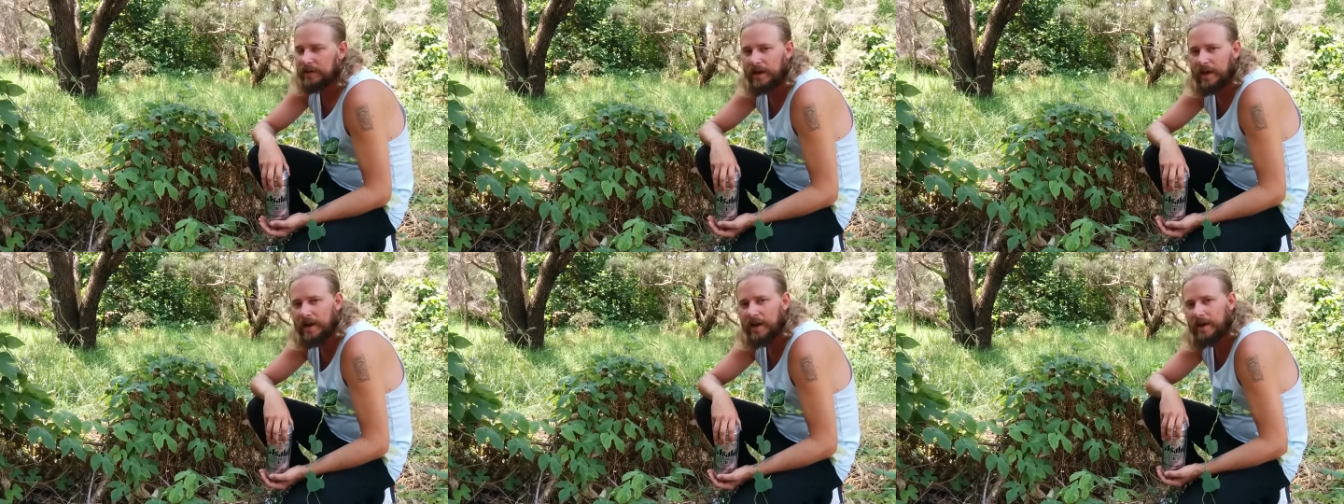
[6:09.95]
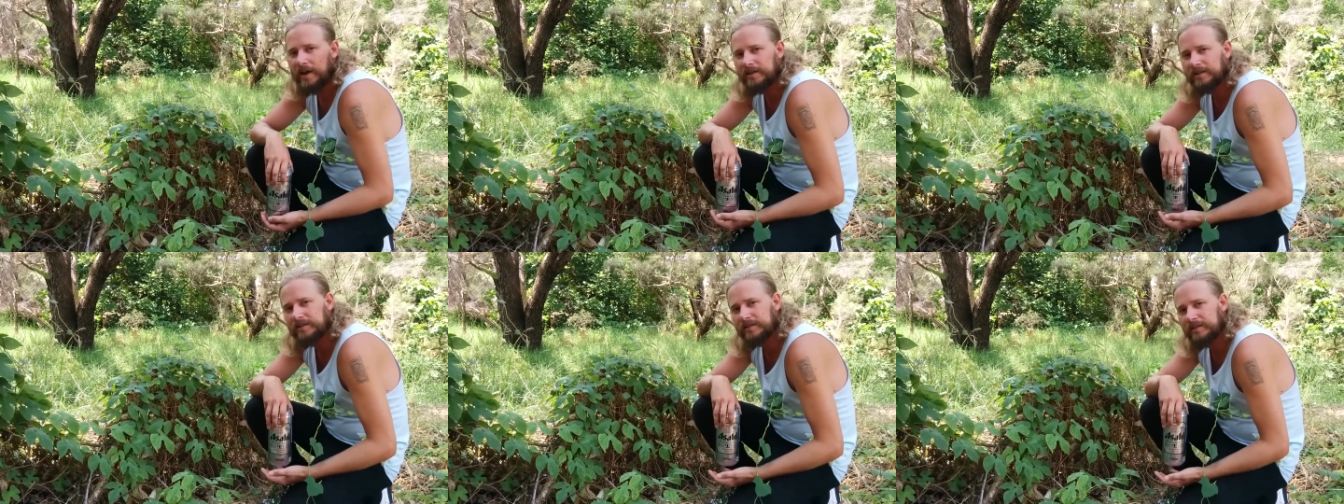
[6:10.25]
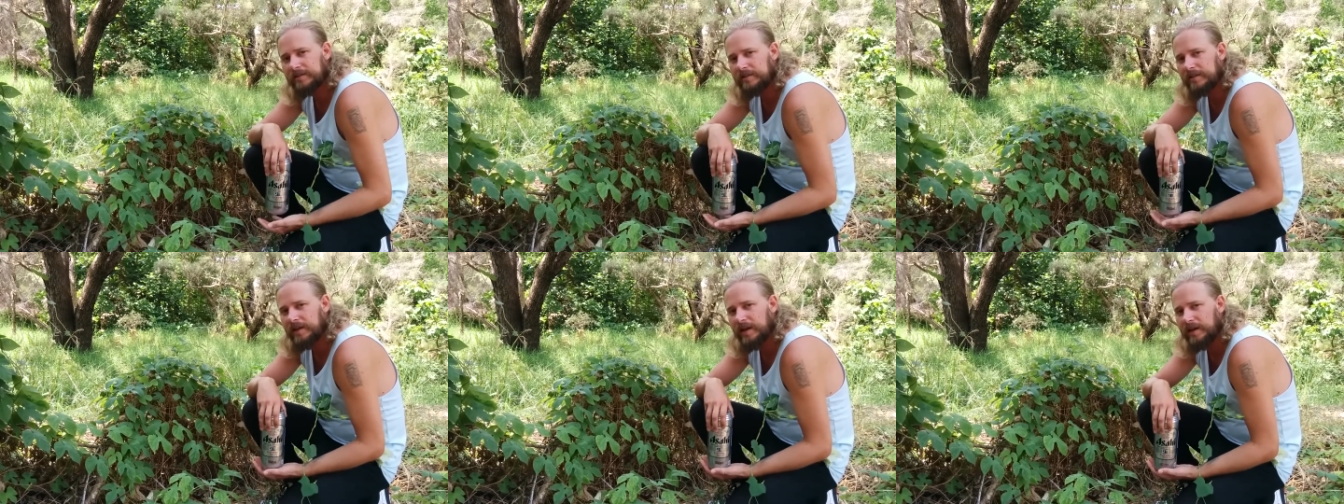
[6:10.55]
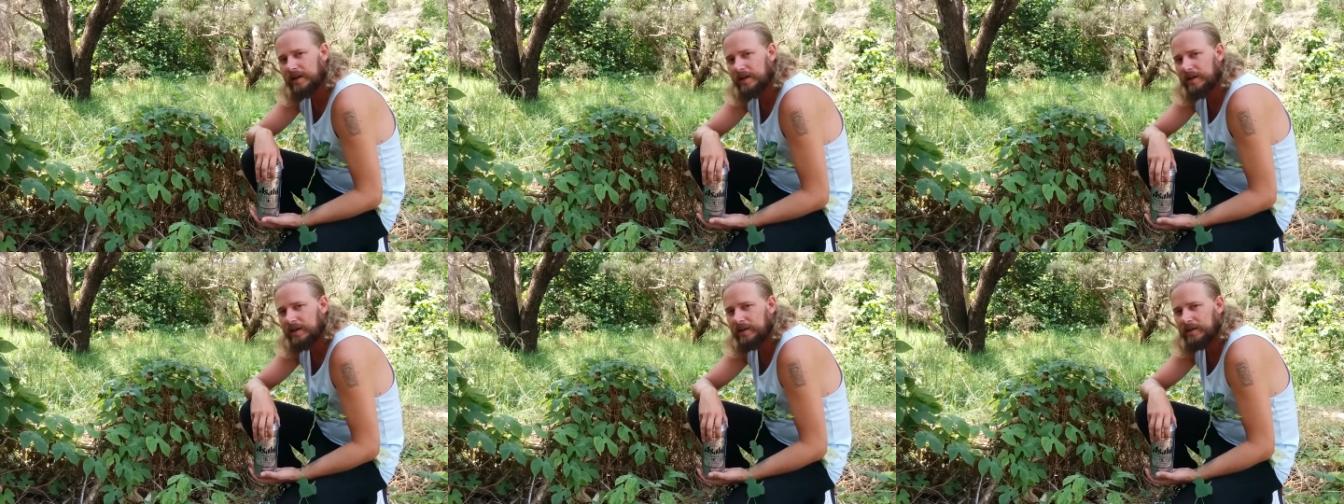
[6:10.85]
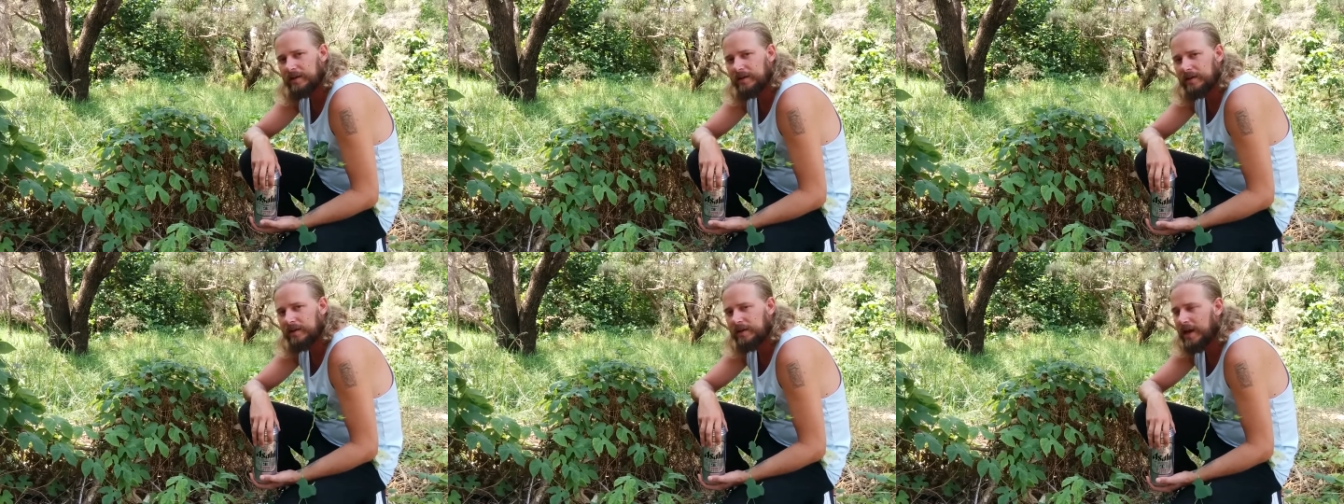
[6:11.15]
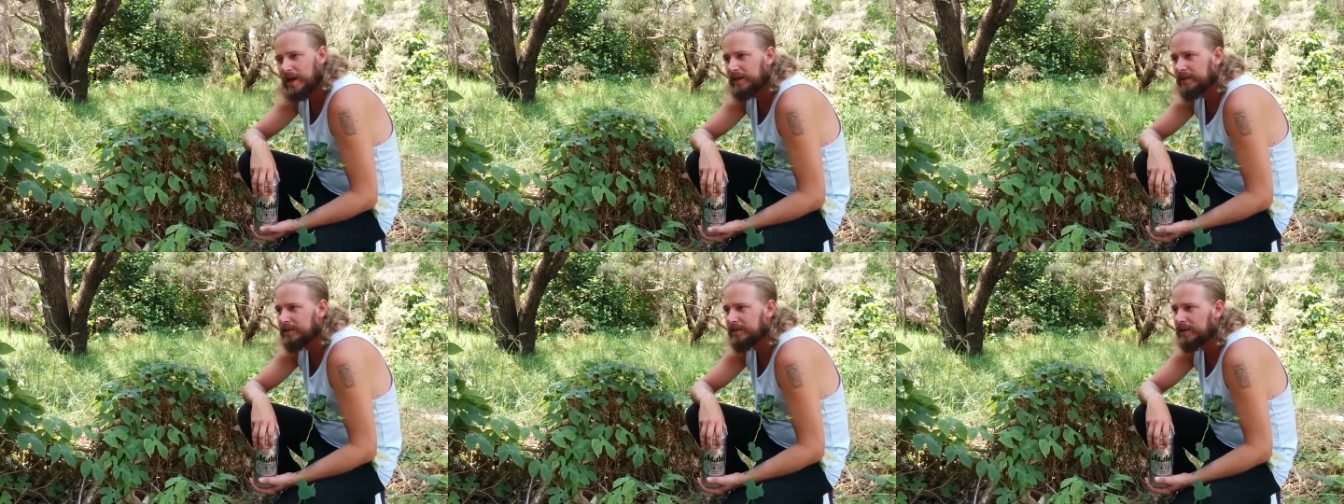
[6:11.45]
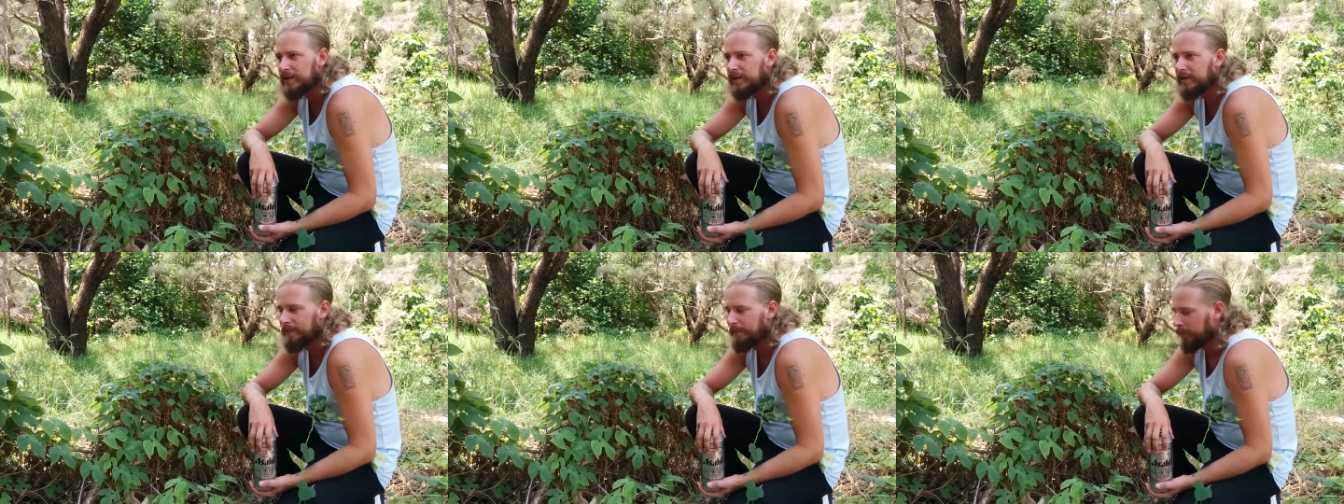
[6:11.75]
house, in the
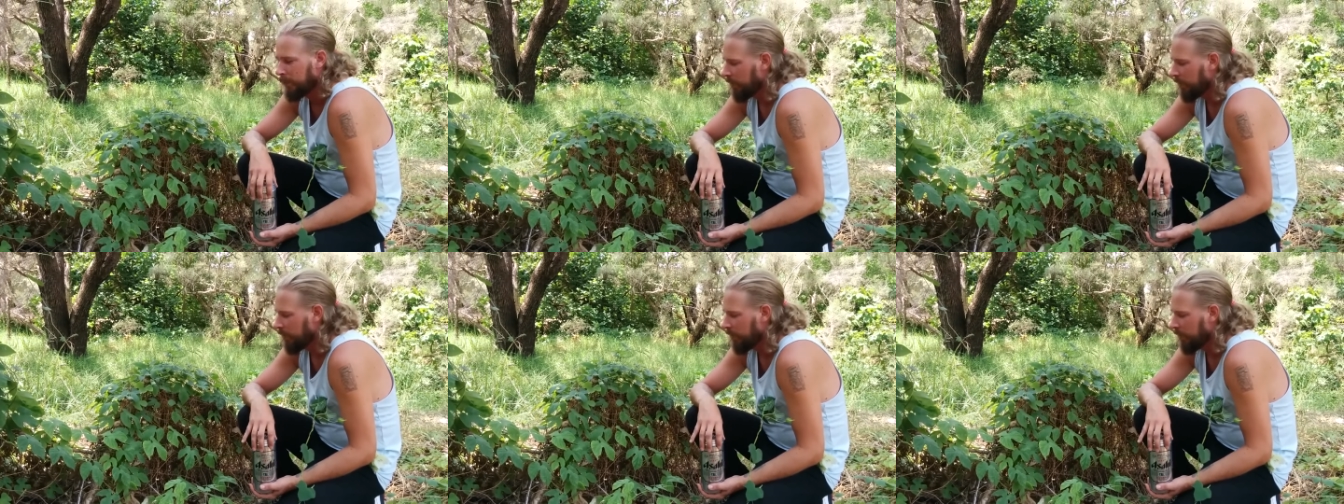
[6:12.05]
nature,